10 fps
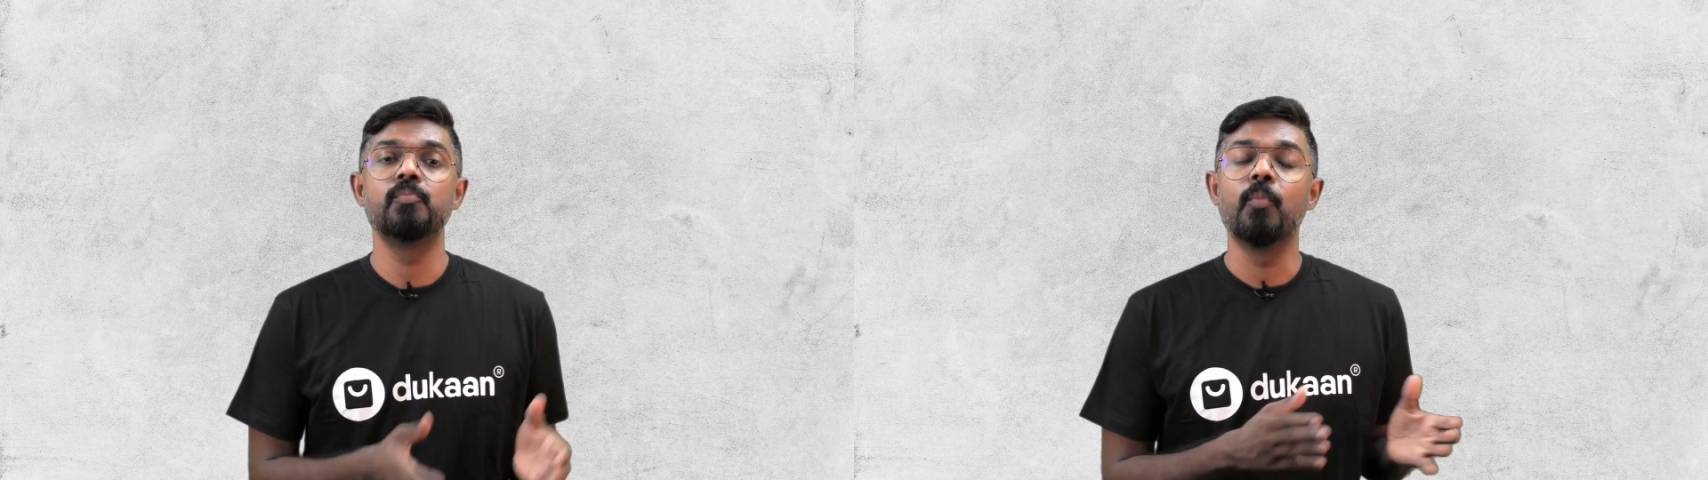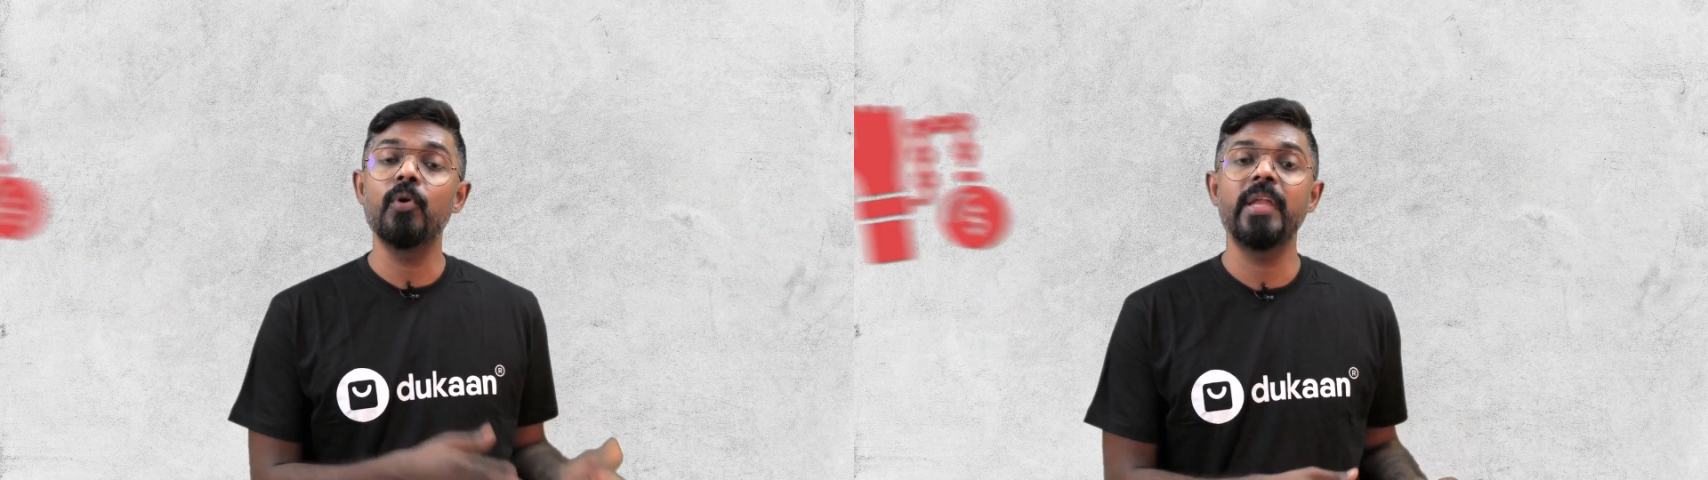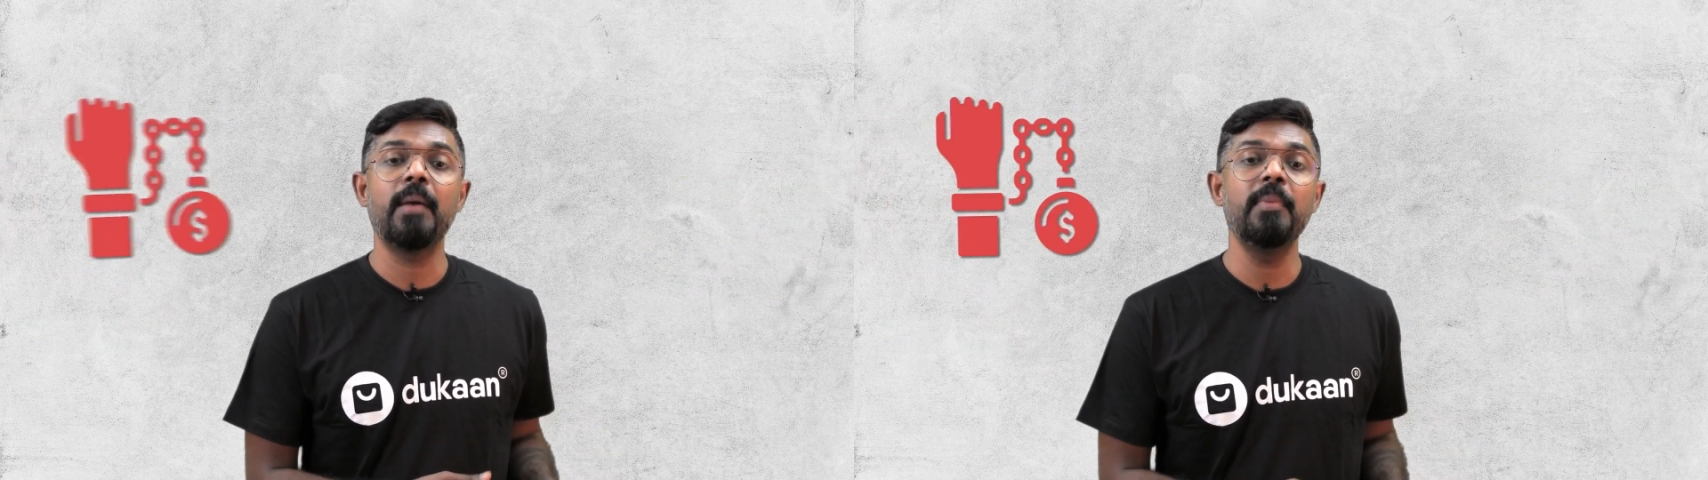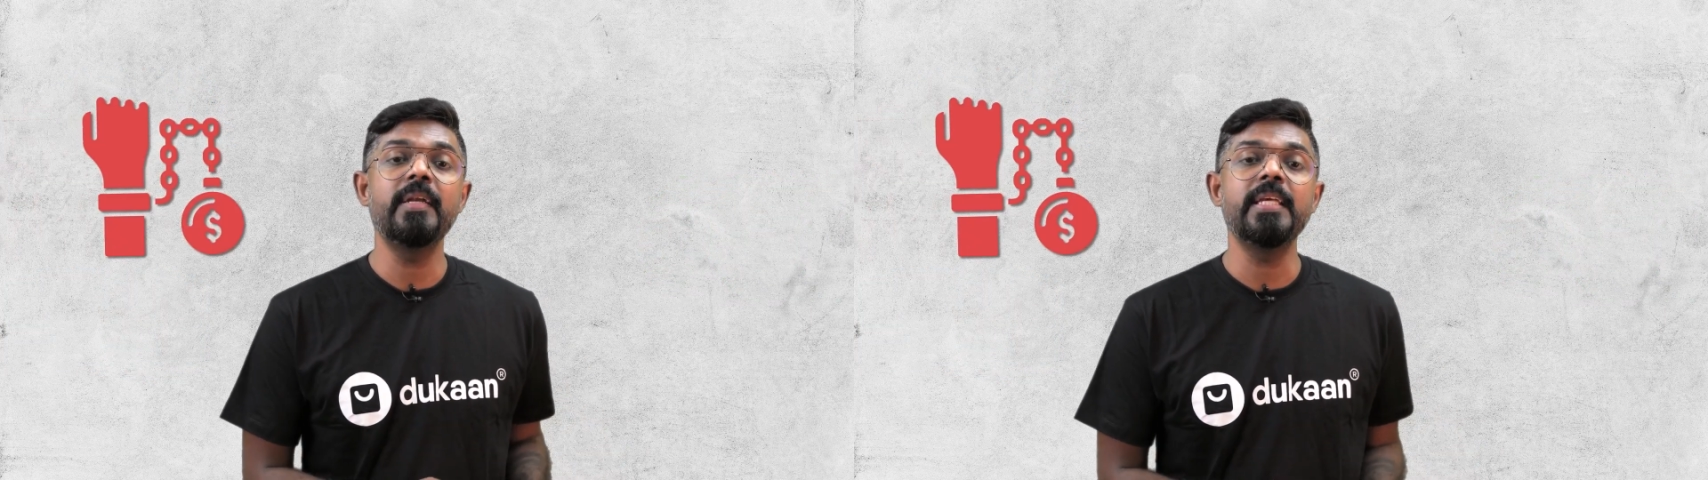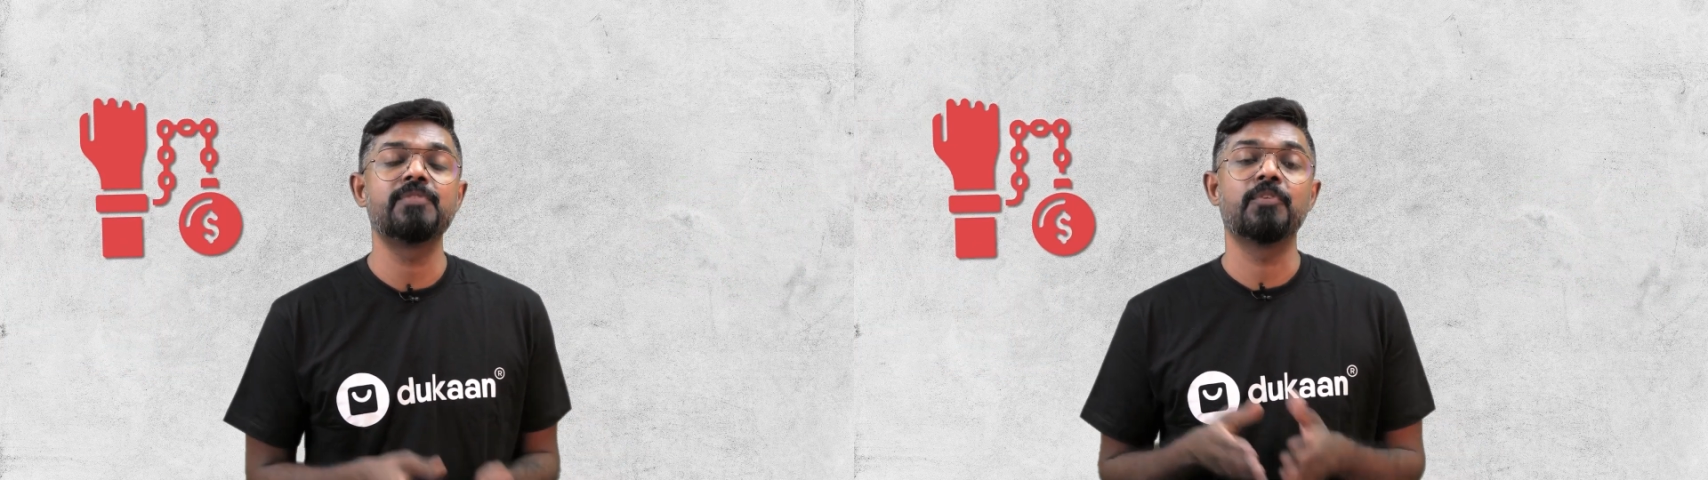more
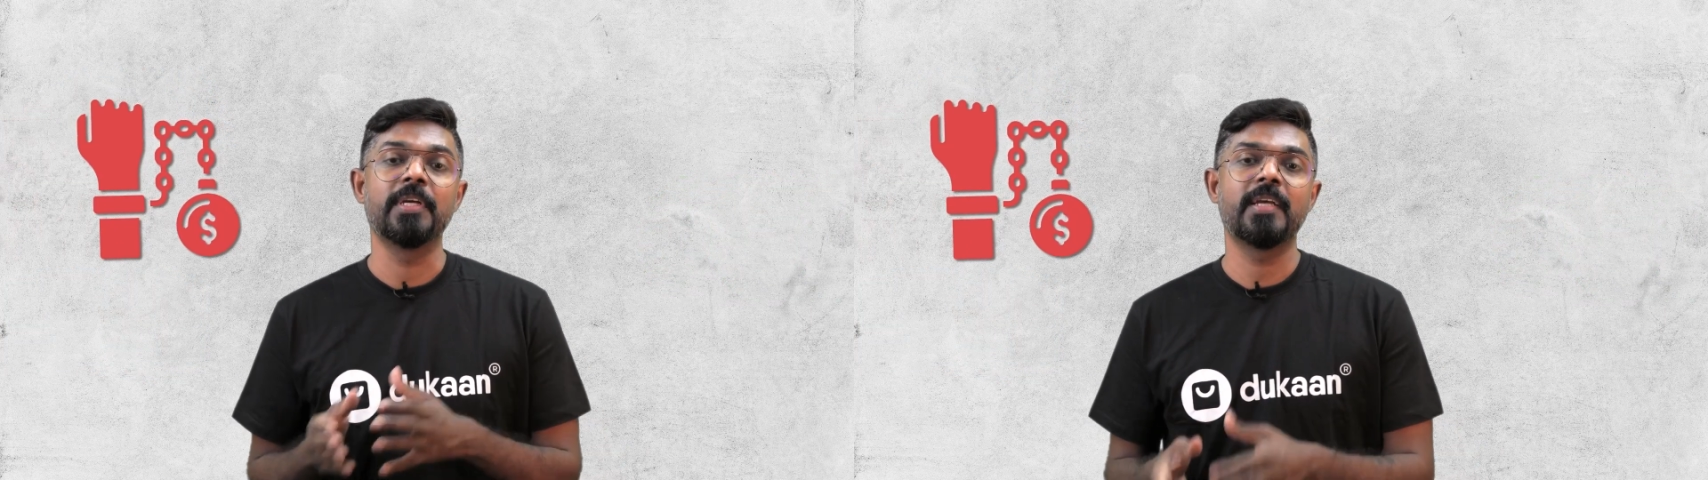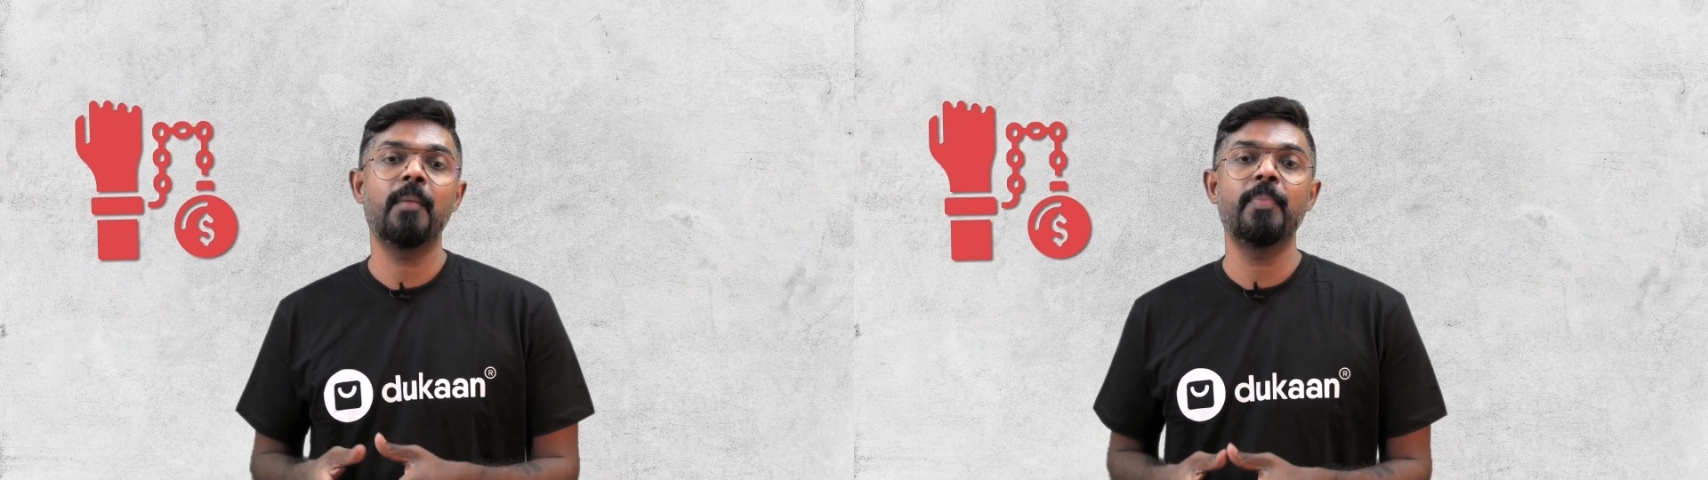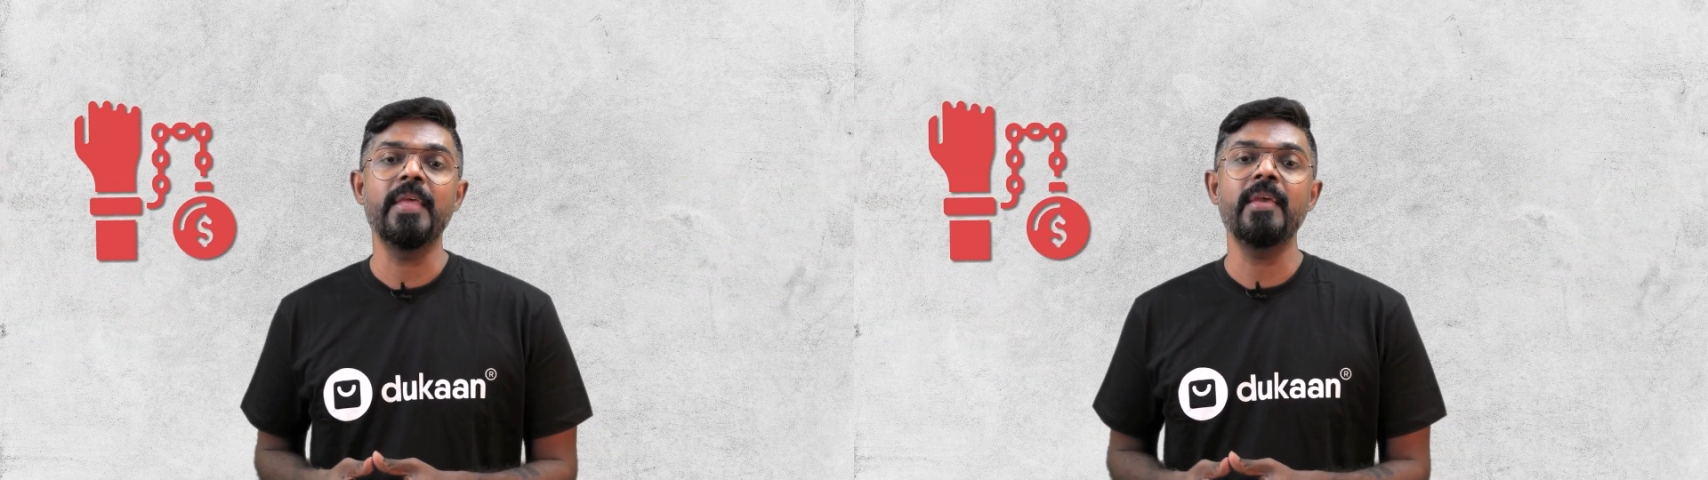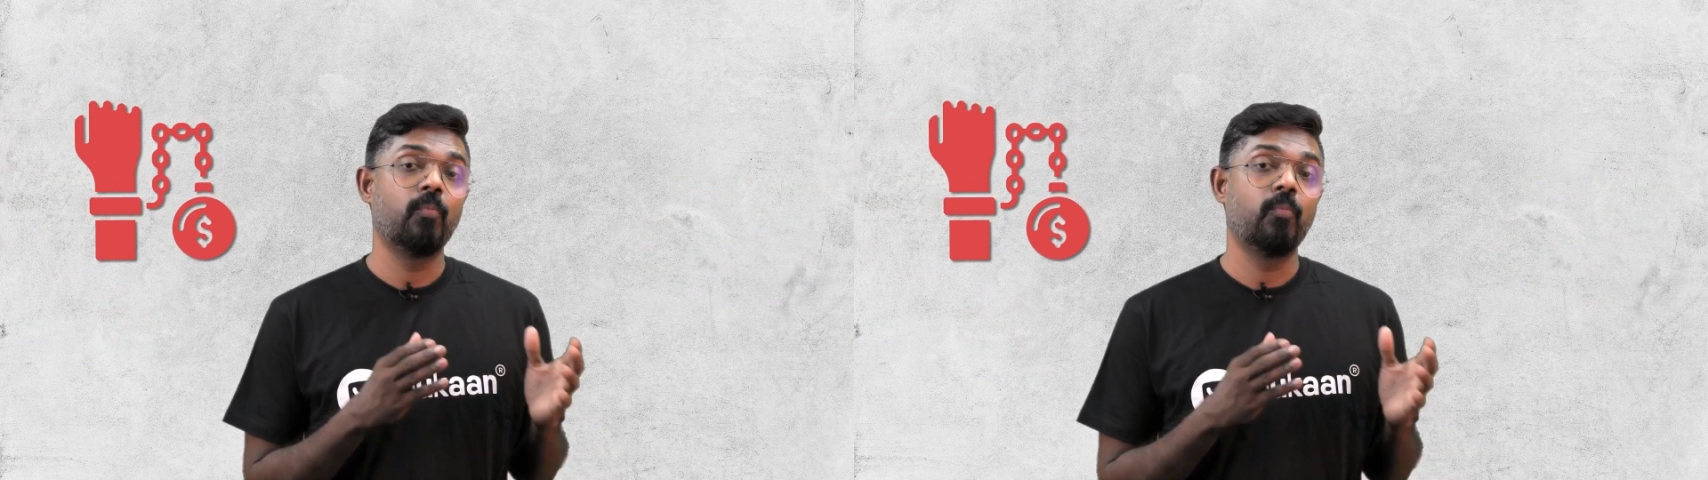liabilities for the company,